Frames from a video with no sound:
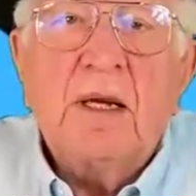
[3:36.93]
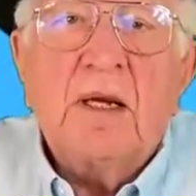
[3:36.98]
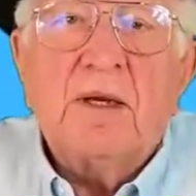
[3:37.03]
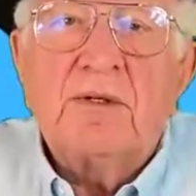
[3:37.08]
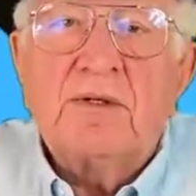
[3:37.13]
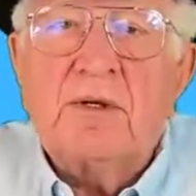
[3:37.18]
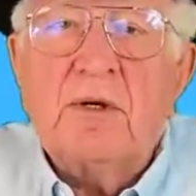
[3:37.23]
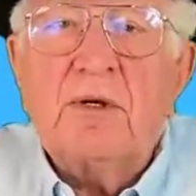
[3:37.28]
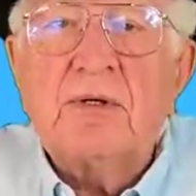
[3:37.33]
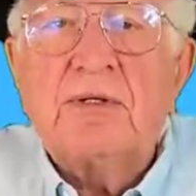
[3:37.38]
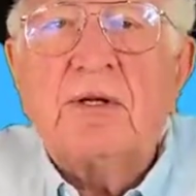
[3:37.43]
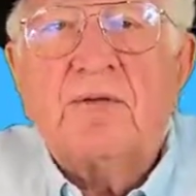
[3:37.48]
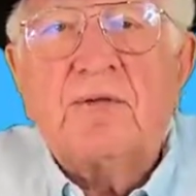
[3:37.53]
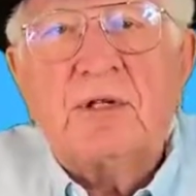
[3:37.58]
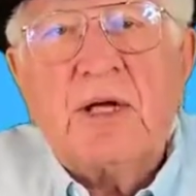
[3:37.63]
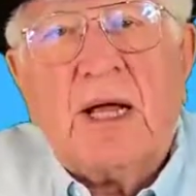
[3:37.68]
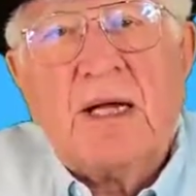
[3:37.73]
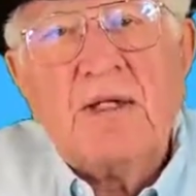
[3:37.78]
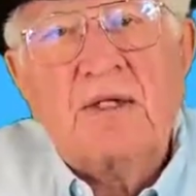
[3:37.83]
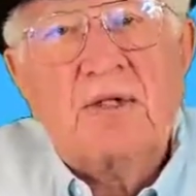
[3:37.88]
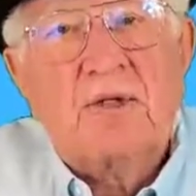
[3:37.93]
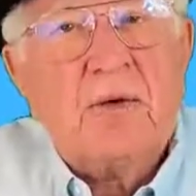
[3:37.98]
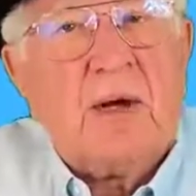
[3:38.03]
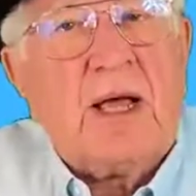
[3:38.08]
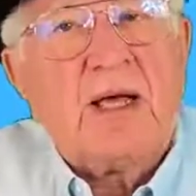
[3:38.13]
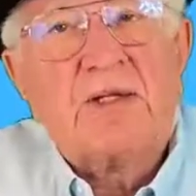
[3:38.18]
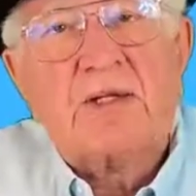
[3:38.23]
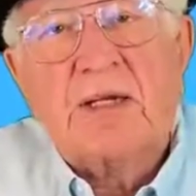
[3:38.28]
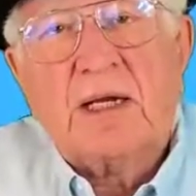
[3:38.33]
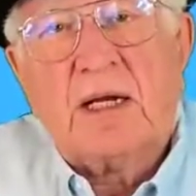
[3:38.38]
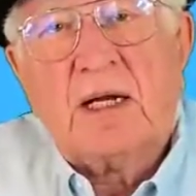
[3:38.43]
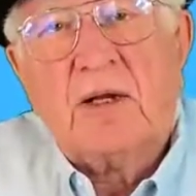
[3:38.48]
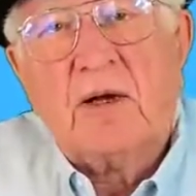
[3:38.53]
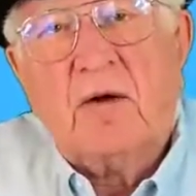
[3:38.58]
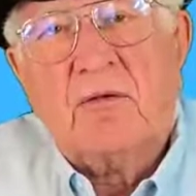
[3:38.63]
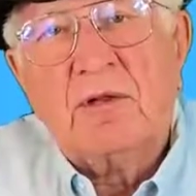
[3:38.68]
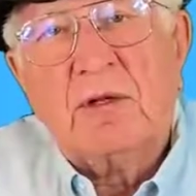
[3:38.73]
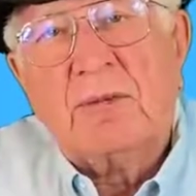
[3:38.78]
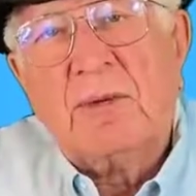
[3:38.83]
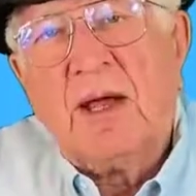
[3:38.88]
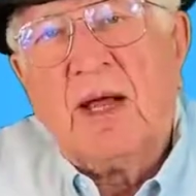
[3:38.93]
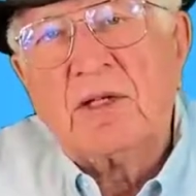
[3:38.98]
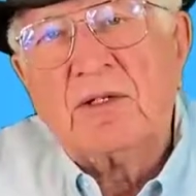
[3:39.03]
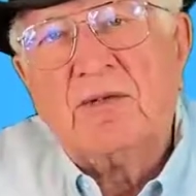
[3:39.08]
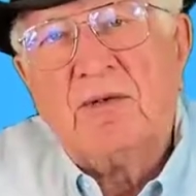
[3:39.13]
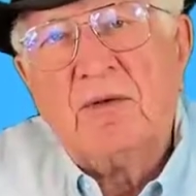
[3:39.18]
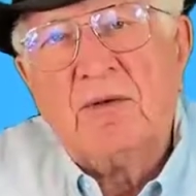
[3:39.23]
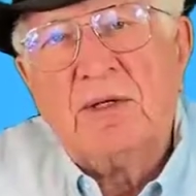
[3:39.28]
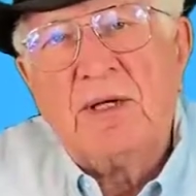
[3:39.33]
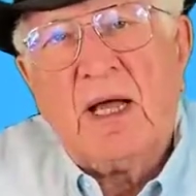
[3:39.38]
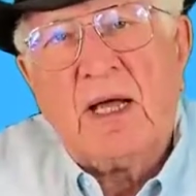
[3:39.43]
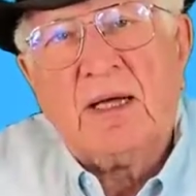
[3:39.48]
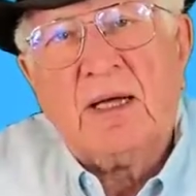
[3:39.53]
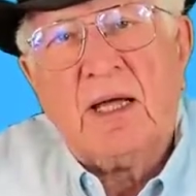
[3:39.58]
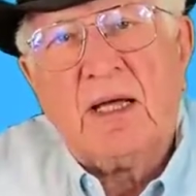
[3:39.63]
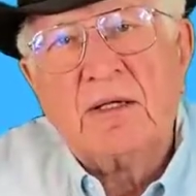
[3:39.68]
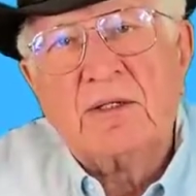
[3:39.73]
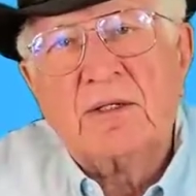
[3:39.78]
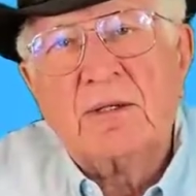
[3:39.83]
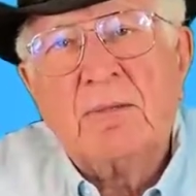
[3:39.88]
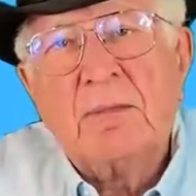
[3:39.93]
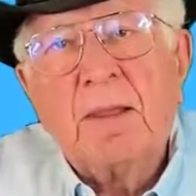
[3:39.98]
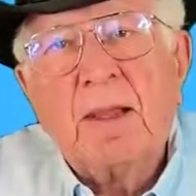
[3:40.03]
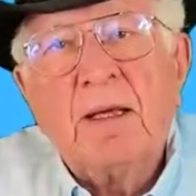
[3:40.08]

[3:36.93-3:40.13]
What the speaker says: Zoos have changed drastically over the past few decades.